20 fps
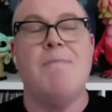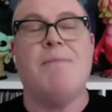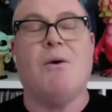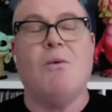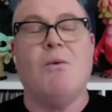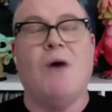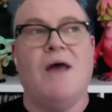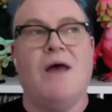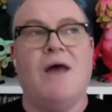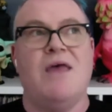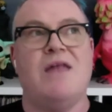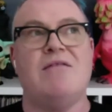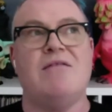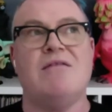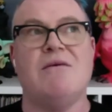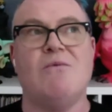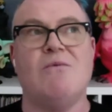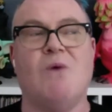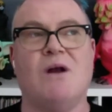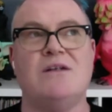And then
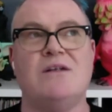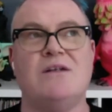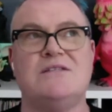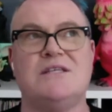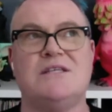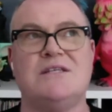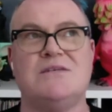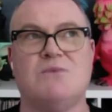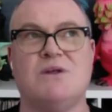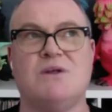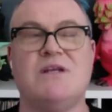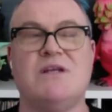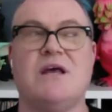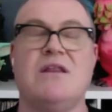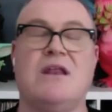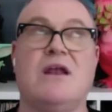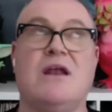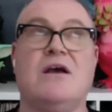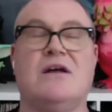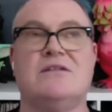one day, then
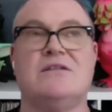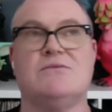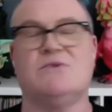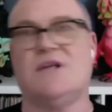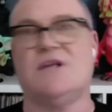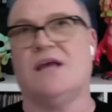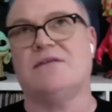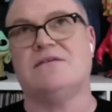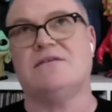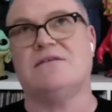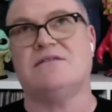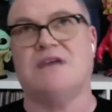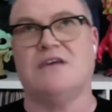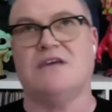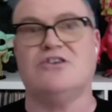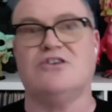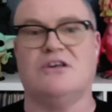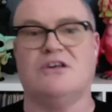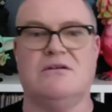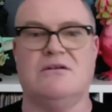would get
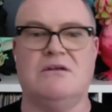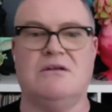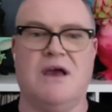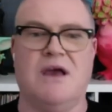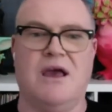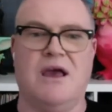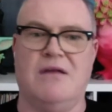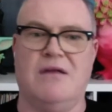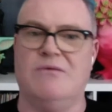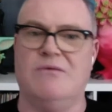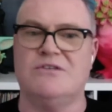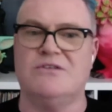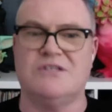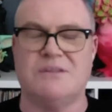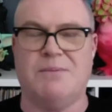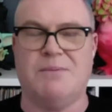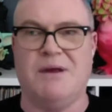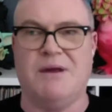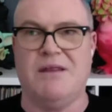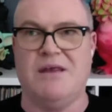detention, and it was just a
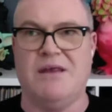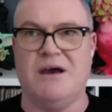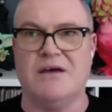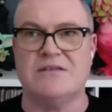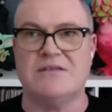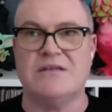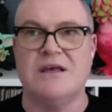pain in the ass.